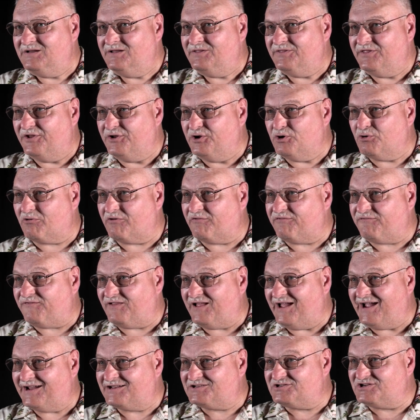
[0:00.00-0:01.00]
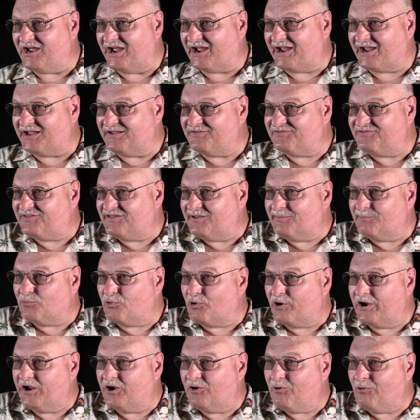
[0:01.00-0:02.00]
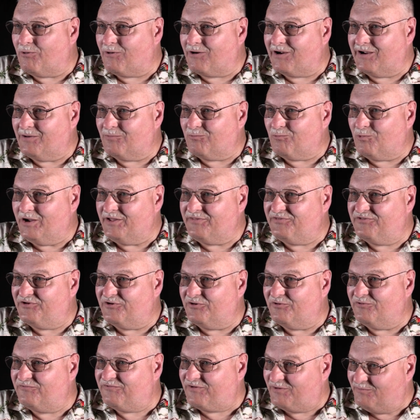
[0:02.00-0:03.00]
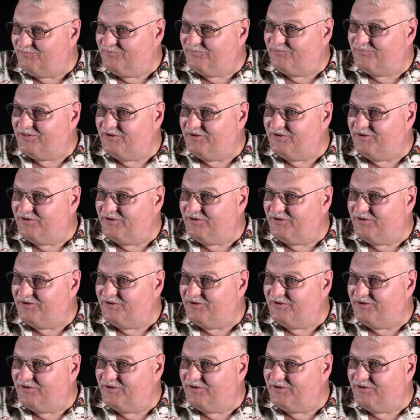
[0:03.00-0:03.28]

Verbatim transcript: the newer flak jackets the Marine Corps had went to from